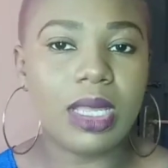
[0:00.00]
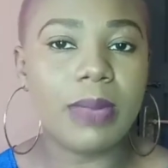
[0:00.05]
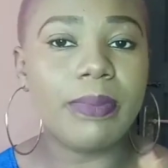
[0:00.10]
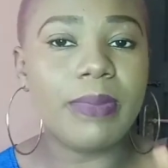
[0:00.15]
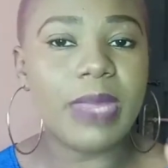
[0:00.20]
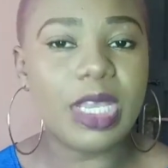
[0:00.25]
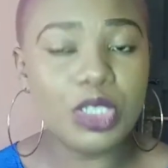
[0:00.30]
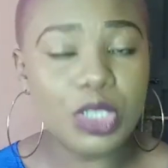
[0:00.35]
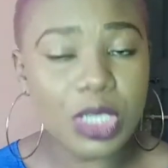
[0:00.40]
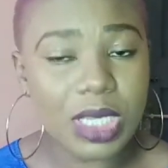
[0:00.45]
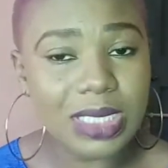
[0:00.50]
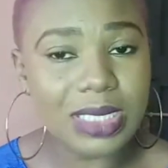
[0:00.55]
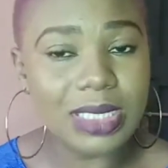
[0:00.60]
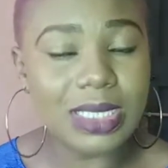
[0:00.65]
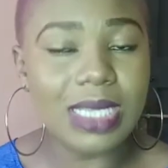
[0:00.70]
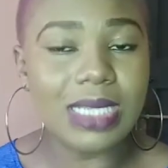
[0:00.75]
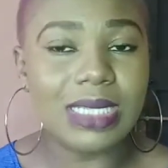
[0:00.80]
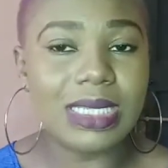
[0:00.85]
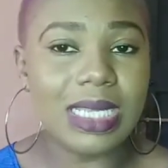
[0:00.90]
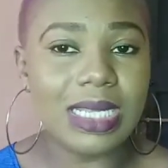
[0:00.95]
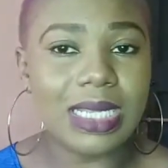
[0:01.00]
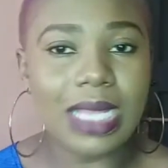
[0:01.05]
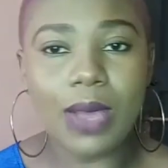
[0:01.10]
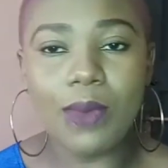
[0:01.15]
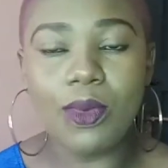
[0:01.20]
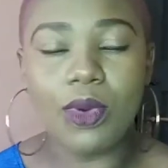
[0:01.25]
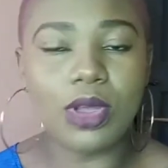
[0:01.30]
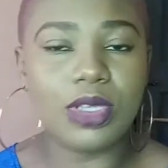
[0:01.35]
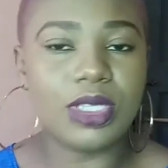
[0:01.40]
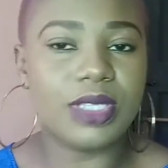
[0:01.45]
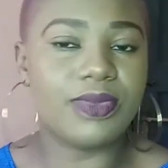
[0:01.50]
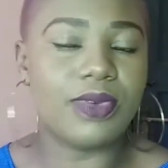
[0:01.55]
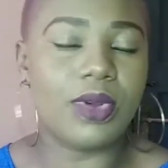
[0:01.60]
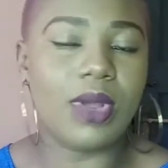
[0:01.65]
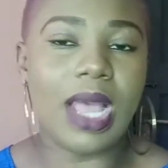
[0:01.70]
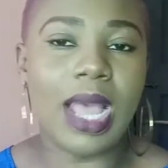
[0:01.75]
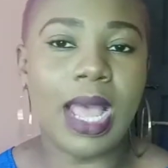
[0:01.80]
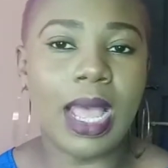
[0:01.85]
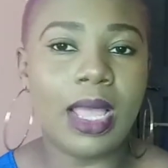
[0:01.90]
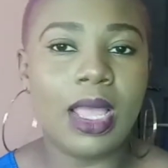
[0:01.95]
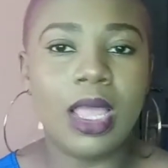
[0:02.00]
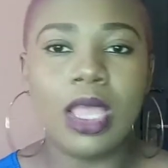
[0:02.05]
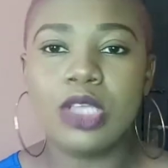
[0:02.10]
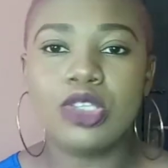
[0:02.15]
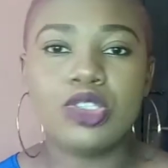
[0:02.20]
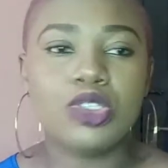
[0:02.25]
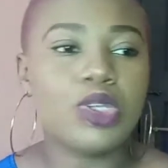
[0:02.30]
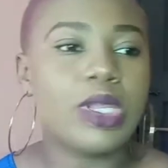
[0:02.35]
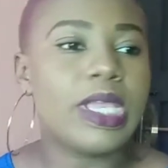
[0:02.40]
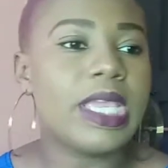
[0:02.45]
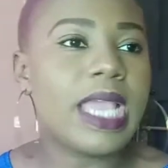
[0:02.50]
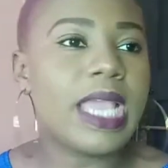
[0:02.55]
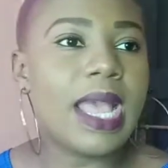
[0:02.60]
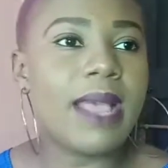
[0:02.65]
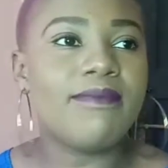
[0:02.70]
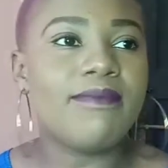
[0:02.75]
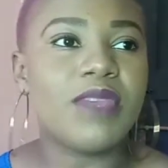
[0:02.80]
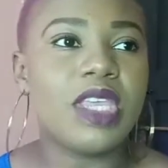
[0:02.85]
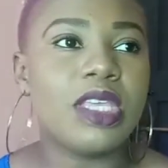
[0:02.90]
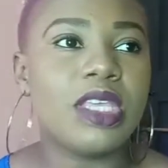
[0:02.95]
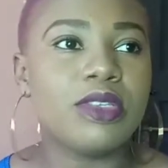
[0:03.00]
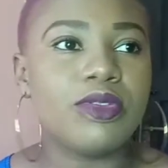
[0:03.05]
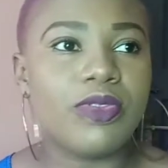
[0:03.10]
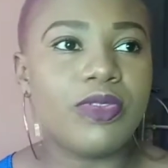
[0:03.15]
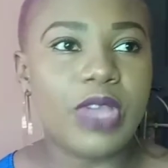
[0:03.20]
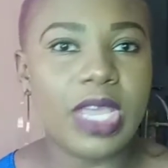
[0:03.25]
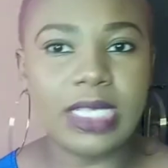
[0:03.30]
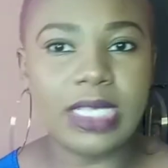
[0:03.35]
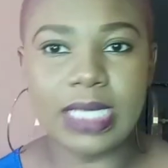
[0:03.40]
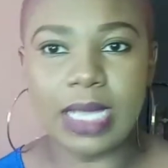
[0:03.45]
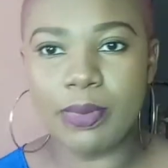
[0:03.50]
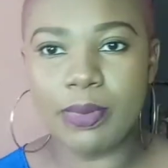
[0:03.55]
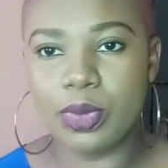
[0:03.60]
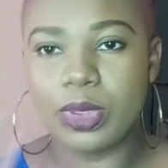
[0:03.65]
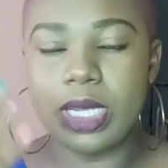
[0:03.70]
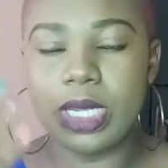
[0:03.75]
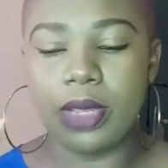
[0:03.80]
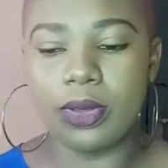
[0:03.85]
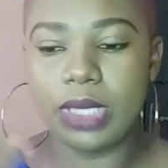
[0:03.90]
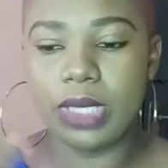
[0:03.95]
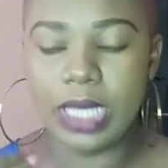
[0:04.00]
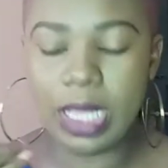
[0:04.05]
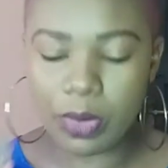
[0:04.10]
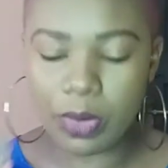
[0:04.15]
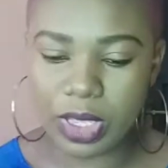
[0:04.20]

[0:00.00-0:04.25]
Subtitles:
Make sure it's a day that works for her. So it can be, for example, now I'll